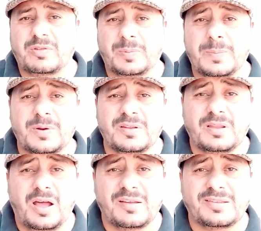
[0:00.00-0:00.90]
If the people
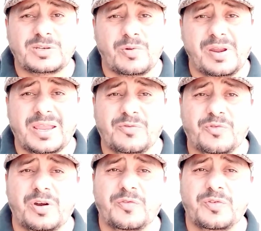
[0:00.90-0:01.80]
are staring in
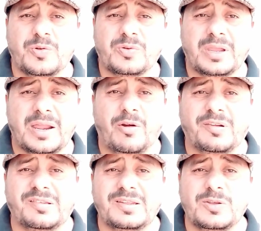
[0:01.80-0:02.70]
front of you,
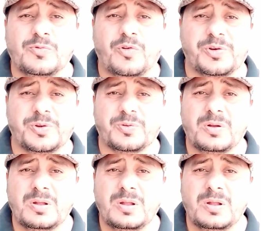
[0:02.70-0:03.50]
cannot see you for you,